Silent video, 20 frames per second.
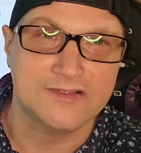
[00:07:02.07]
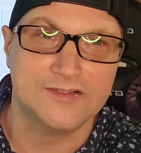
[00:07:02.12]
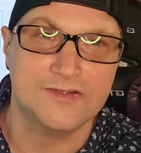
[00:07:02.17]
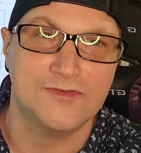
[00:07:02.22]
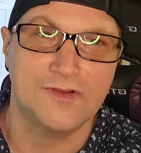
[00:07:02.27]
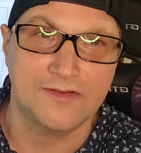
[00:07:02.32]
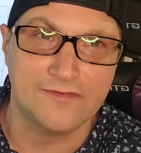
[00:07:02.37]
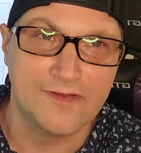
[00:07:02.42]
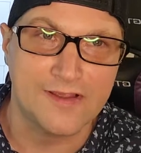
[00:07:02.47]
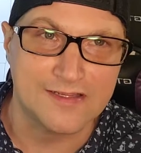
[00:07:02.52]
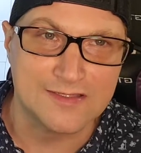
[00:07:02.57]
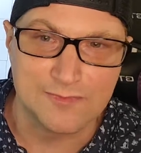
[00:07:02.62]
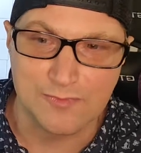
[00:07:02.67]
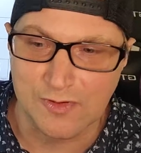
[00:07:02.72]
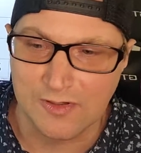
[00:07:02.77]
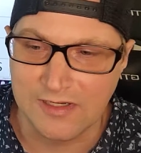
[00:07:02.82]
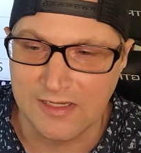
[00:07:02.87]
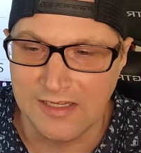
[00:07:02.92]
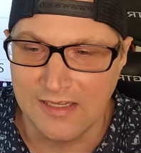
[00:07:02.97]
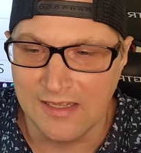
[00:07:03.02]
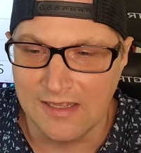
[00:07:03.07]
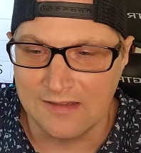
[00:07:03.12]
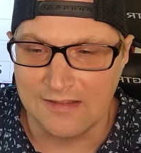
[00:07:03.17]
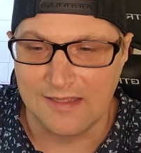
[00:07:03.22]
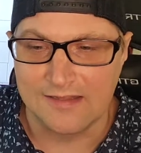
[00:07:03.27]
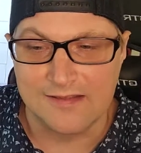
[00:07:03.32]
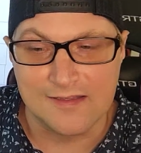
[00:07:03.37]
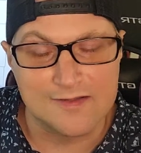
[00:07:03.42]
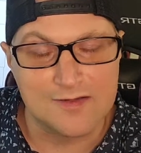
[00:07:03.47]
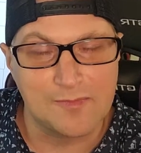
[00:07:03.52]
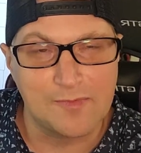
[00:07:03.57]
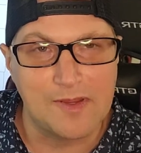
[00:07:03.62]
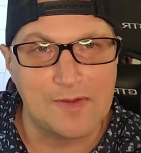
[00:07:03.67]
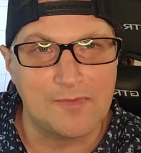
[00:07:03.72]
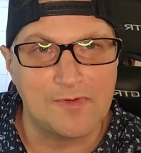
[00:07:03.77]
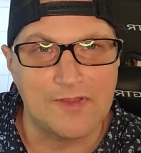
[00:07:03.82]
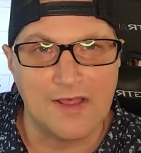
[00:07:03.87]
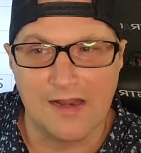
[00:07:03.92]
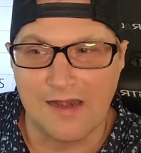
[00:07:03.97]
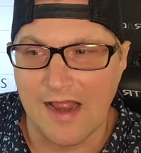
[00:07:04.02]
is doing Facebook. Like, these are
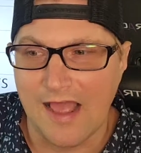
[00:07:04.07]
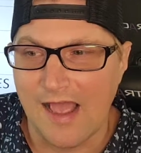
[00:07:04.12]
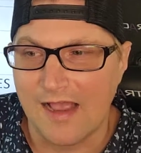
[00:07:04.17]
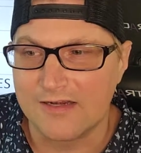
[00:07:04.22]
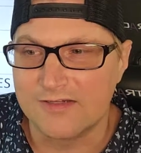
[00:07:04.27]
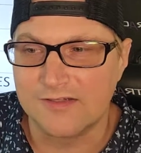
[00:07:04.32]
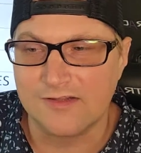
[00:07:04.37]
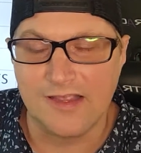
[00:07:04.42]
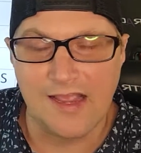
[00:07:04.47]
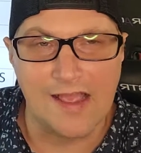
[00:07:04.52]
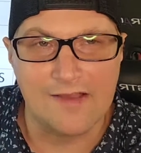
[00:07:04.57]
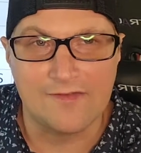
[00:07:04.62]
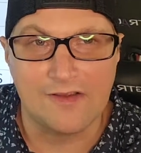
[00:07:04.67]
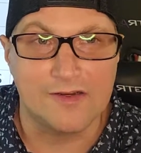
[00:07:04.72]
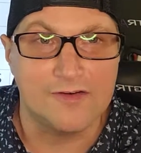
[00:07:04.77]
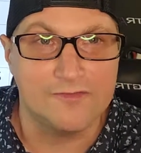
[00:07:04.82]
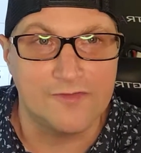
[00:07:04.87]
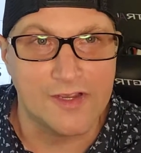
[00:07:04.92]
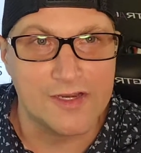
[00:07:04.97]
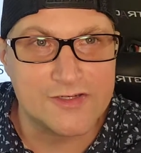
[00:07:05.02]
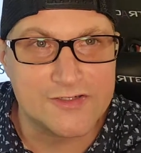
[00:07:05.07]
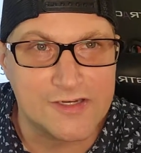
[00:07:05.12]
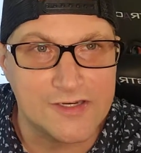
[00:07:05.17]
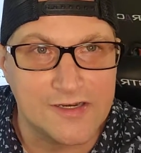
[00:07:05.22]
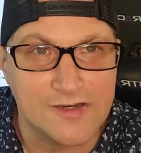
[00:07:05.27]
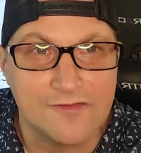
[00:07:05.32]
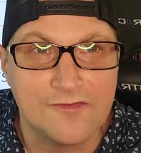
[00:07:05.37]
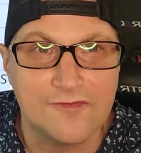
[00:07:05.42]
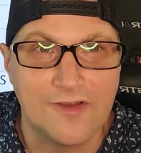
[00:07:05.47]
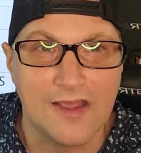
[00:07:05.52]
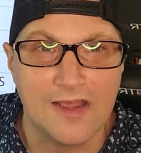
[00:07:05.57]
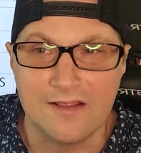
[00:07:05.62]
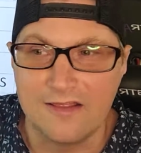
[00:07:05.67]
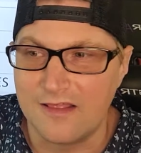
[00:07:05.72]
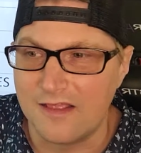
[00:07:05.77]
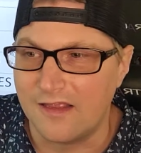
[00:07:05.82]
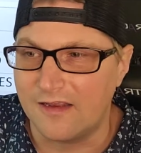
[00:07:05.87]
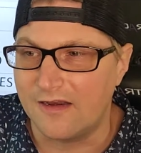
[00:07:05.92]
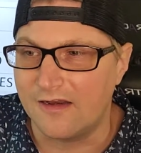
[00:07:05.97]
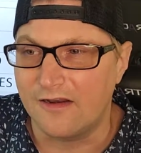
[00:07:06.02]
people that actually have conviction and faith
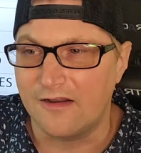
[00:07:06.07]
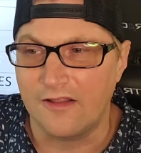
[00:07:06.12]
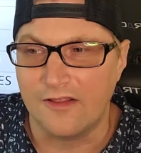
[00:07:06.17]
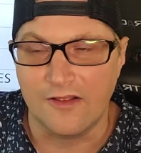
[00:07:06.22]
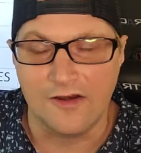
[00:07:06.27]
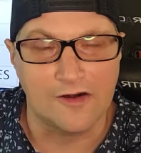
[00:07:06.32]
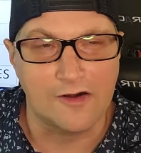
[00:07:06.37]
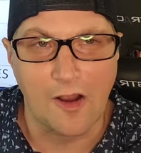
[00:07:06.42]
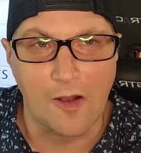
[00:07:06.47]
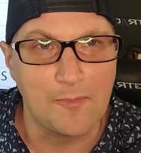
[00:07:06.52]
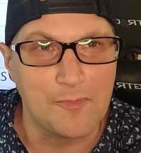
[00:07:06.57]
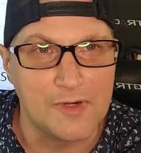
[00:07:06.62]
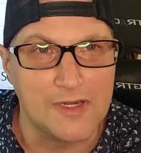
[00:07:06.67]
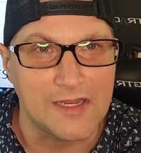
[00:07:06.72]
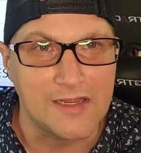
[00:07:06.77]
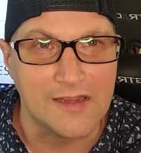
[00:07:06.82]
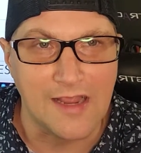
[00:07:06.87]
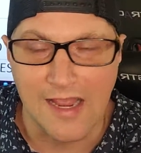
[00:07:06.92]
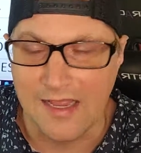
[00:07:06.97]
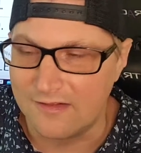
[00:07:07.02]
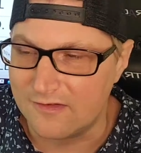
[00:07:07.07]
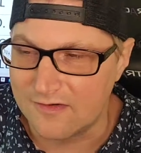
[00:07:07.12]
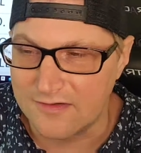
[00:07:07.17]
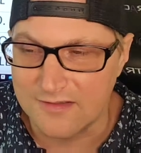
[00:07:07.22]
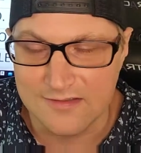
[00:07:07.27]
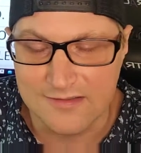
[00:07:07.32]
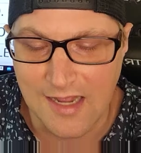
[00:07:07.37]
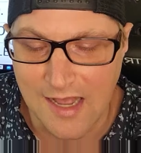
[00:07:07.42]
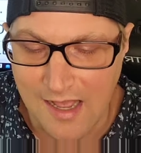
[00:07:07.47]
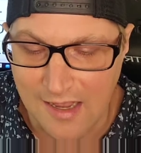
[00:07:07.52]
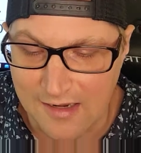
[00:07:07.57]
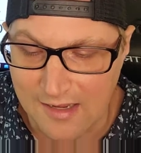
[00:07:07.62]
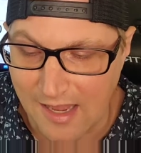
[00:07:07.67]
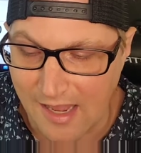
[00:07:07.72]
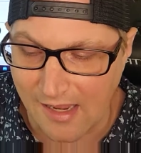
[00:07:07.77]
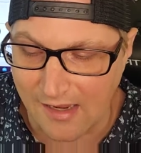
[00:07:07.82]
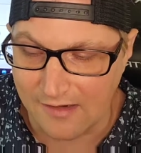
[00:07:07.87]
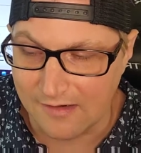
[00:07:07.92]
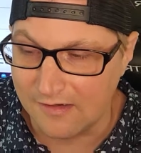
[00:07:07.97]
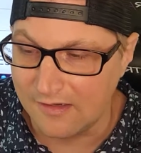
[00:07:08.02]
in their company and their stock,
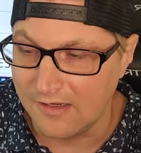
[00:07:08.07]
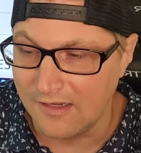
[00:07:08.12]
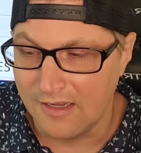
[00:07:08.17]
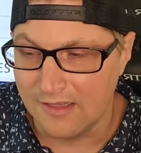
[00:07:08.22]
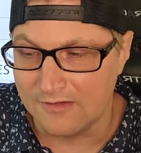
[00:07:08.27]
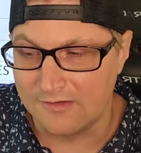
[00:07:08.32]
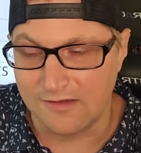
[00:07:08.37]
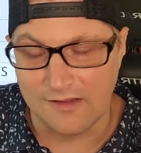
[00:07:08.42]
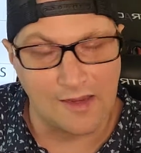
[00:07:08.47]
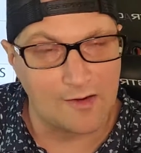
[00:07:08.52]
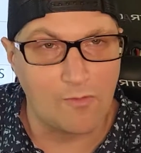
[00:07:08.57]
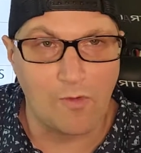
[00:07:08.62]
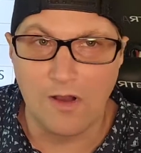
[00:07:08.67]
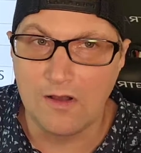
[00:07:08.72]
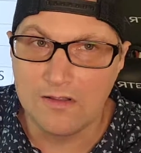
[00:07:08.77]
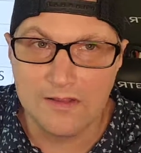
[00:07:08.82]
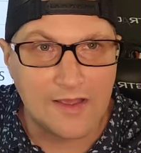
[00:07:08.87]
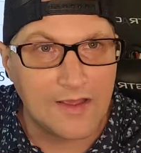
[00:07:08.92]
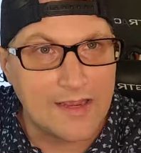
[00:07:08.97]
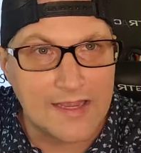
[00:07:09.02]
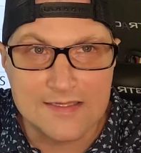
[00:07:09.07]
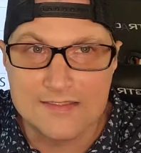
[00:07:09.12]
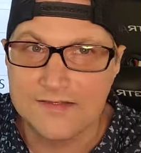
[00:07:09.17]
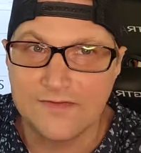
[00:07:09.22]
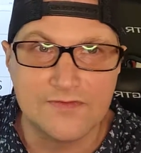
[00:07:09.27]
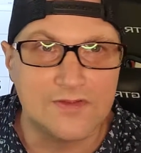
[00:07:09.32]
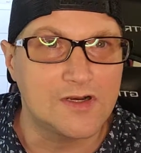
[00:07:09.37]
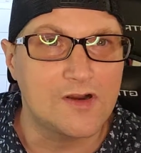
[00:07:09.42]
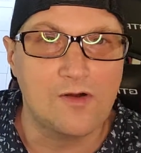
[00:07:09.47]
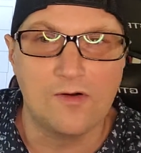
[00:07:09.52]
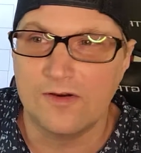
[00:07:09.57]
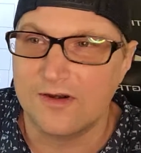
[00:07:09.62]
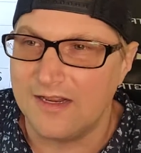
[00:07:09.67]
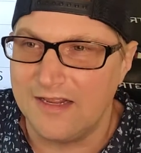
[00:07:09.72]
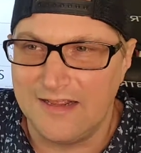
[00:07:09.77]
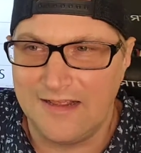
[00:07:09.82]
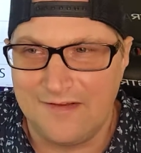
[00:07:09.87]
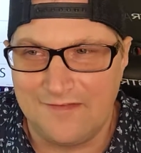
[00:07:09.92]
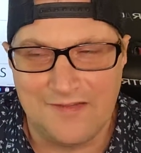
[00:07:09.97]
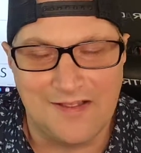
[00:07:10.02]
and they're like, well, I guess if they're going
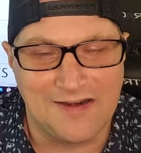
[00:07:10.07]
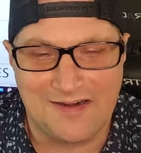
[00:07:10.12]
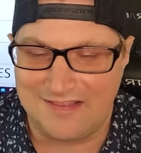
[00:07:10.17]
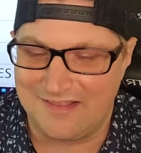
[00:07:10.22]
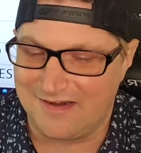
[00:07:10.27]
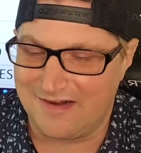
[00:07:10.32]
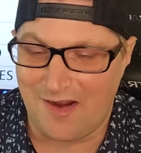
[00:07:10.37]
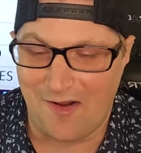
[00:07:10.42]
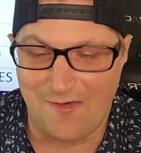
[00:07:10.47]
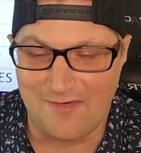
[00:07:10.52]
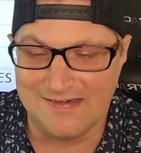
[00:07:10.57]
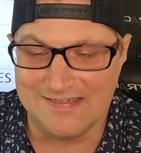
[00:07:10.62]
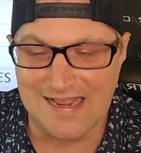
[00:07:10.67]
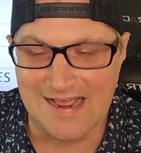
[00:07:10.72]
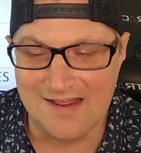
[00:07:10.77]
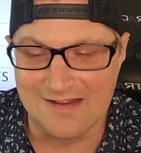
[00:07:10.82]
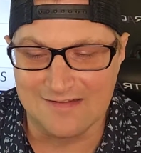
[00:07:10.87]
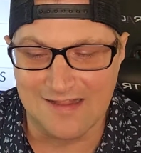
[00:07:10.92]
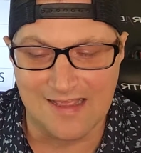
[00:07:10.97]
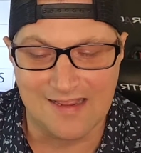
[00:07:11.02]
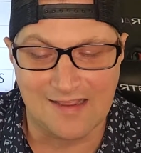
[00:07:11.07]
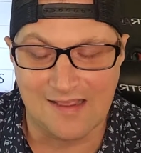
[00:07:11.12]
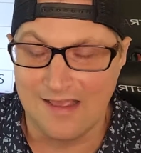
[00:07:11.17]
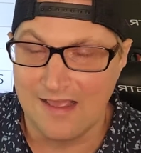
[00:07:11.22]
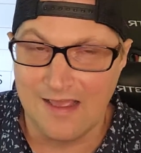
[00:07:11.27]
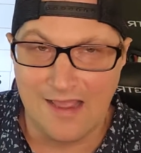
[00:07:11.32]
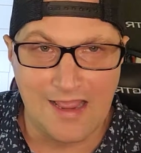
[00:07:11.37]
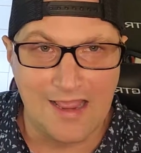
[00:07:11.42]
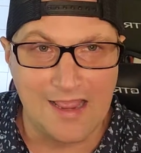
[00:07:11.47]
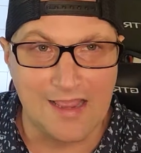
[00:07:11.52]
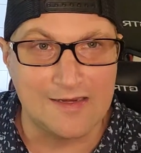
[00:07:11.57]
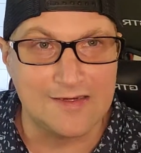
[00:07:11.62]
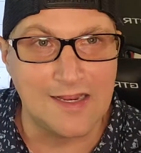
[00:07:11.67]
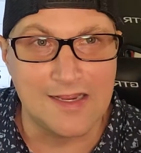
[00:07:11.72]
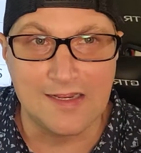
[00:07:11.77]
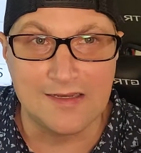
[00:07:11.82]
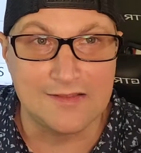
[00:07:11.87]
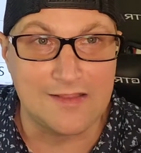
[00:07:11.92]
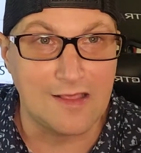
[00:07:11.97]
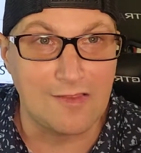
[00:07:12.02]
they're going down, like
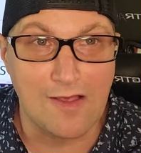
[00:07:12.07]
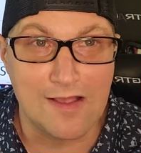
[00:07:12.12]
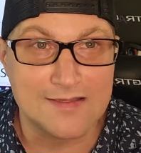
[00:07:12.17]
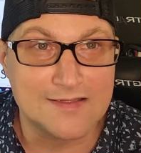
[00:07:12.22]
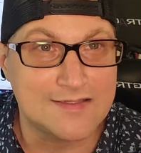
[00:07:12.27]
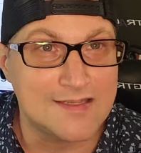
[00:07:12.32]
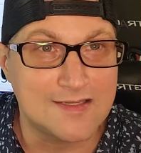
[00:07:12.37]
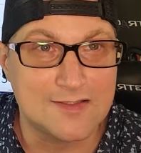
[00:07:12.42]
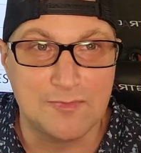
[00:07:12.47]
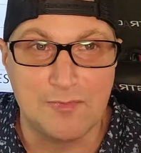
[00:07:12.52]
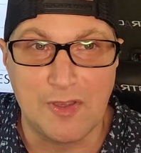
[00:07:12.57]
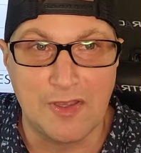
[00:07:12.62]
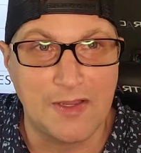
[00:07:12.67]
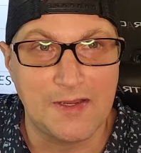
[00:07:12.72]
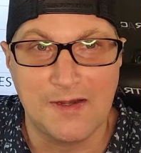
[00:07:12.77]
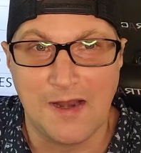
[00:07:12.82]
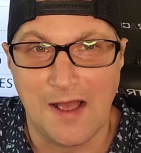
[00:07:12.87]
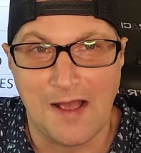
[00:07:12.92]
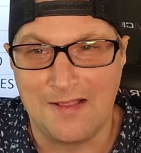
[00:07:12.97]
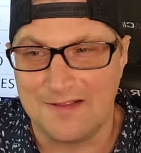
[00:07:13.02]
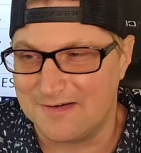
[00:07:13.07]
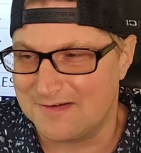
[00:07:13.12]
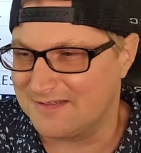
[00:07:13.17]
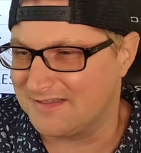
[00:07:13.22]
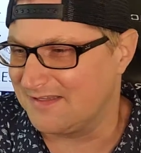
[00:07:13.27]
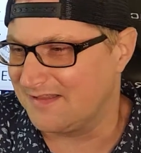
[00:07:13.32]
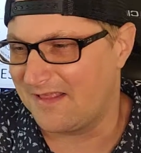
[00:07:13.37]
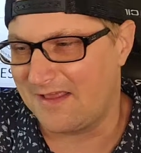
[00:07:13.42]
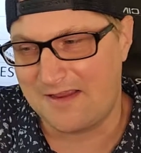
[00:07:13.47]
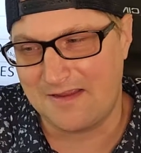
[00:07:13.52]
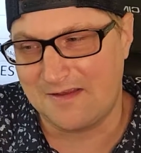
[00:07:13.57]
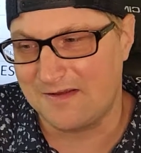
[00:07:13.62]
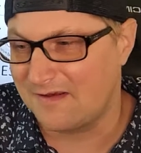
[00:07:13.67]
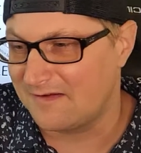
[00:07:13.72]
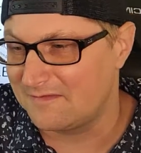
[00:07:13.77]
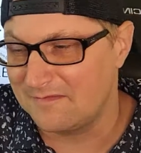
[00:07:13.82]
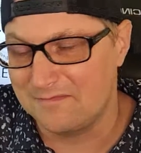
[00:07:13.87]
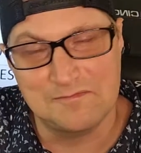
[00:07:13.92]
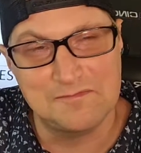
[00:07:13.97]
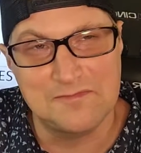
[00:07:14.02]
they lost $6 billion in like
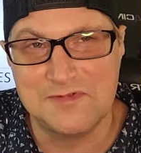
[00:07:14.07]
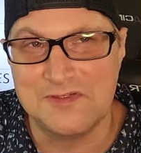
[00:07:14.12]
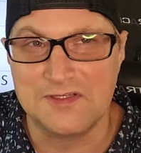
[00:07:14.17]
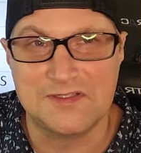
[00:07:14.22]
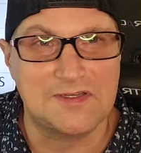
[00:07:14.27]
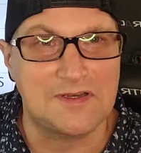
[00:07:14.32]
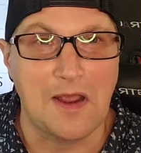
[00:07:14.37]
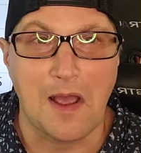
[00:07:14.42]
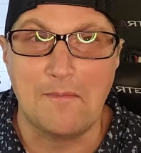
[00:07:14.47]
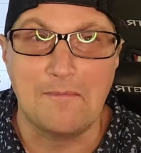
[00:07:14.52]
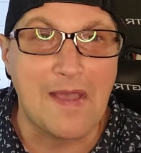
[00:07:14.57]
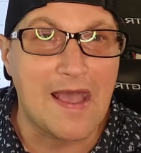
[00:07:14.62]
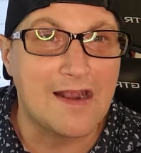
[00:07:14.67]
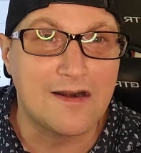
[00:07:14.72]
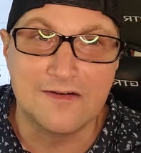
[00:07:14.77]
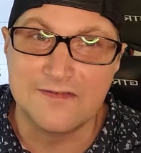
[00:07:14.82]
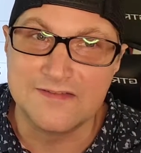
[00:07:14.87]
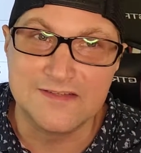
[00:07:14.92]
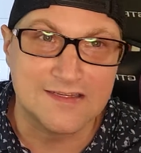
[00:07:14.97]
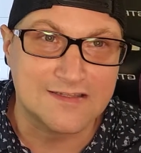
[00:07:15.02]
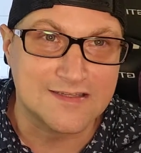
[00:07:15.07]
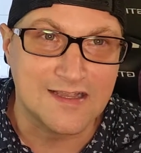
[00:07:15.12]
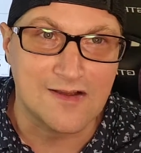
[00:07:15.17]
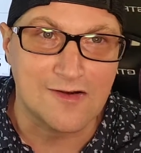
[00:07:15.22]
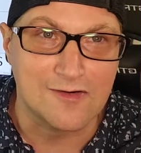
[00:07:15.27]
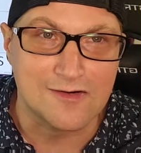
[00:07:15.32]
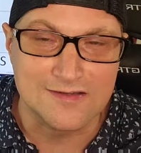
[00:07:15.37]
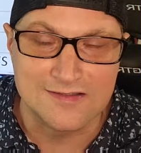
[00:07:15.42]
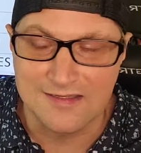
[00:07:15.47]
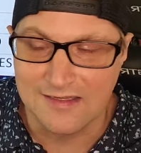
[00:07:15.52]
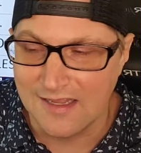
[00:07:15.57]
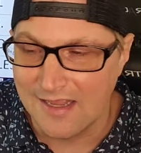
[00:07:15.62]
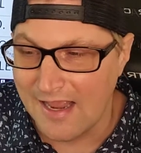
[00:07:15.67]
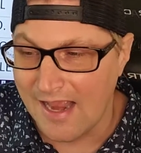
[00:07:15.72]
just a matter of 6 hours.